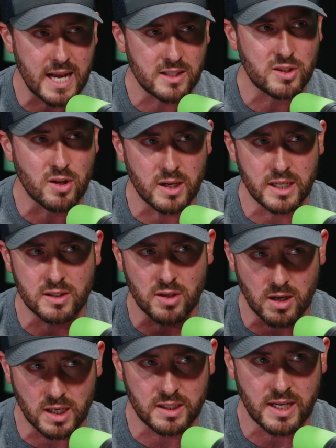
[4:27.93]
started his
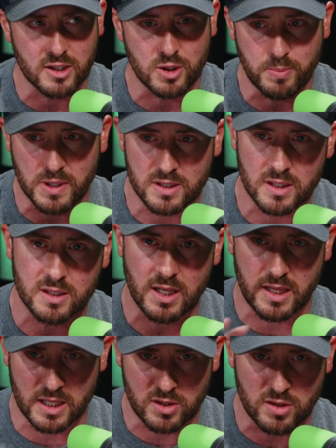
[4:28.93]
architecture business and
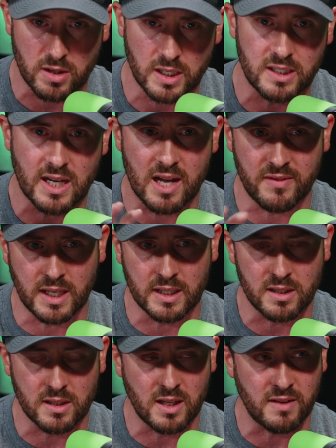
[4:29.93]
then started diving
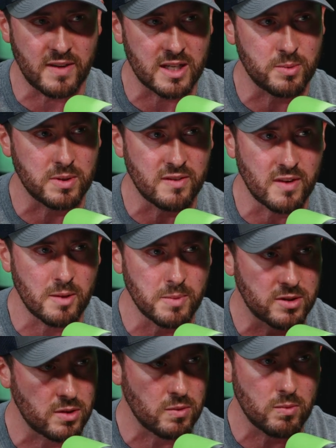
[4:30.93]
into investment development.
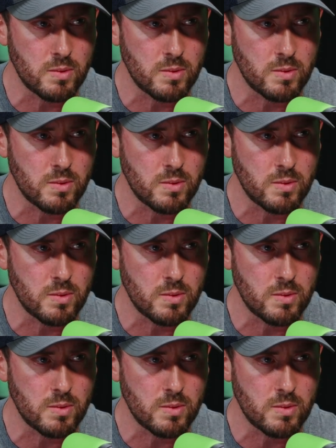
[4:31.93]
So what